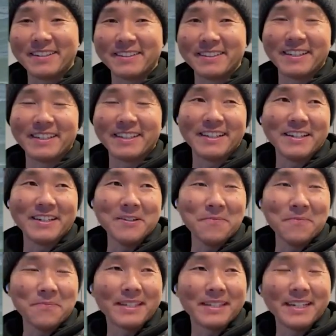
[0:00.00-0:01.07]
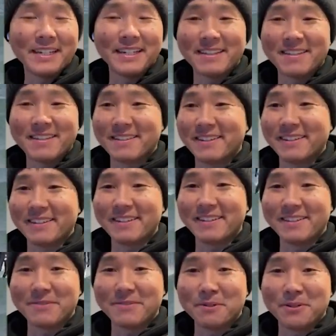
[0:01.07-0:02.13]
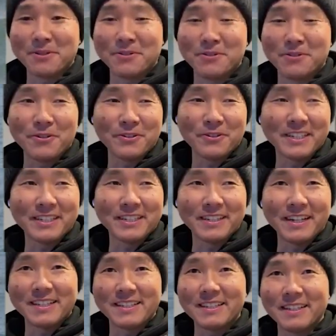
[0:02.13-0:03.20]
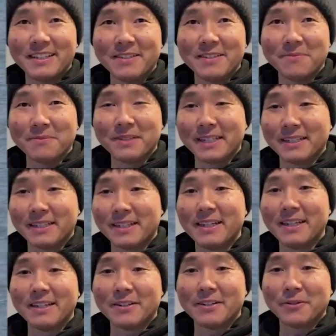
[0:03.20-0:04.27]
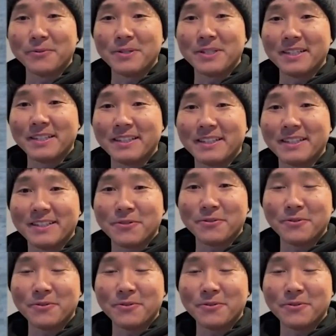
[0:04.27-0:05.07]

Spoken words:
Aaron, and yeah, it's like he's stoked, and I see him like cruising.